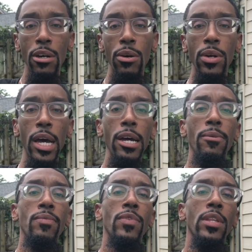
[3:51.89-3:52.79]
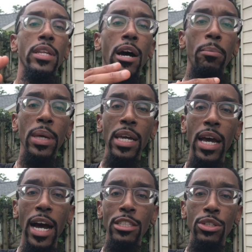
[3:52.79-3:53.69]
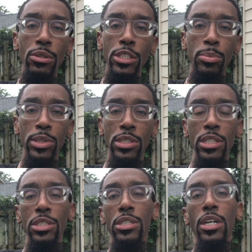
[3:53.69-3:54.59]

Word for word: Okay. Now, me, I chose the position